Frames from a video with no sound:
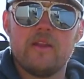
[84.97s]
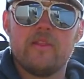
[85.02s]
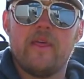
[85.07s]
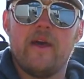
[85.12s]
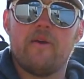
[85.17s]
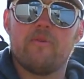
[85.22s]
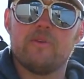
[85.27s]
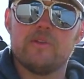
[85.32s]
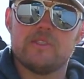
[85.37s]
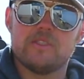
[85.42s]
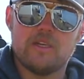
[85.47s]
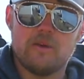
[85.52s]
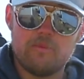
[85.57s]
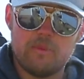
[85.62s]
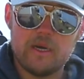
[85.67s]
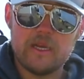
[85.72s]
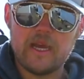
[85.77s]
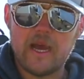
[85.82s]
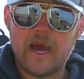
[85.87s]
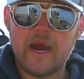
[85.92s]
that when
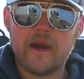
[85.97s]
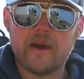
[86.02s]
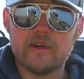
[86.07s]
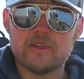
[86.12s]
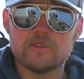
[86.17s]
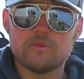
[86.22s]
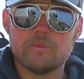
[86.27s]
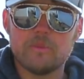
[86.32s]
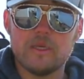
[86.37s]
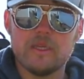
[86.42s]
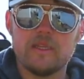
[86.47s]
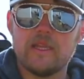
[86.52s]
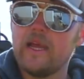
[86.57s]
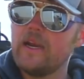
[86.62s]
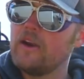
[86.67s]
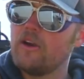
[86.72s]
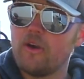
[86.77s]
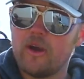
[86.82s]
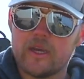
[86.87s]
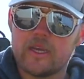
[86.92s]
somebody hires me, they
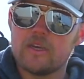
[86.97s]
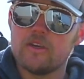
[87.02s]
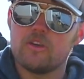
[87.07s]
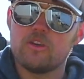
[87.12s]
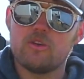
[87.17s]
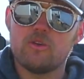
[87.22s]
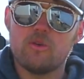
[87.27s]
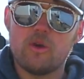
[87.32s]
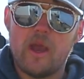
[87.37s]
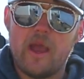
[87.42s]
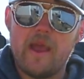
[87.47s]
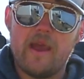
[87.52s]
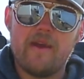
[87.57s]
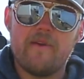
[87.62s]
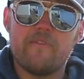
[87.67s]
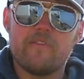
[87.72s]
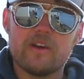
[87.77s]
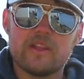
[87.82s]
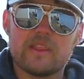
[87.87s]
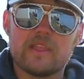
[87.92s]
know I can do
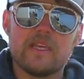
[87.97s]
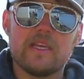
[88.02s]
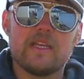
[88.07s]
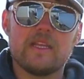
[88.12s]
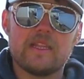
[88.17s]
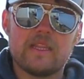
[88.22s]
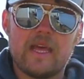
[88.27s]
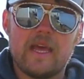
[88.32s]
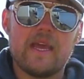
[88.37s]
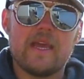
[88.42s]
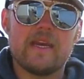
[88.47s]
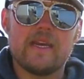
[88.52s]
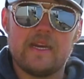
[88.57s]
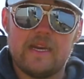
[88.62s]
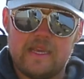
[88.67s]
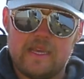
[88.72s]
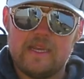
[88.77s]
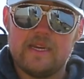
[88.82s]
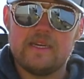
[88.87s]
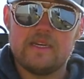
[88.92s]
everything they
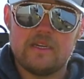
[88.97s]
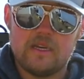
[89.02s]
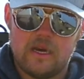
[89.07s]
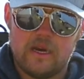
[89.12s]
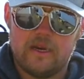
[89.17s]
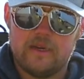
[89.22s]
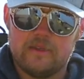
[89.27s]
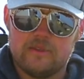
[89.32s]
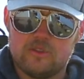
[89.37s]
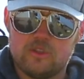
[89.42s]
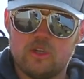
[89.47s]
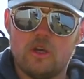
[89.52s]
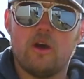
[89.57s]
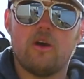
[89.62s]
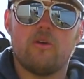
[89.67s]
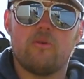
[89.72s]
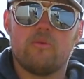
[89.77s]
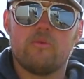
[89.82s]
need done. So,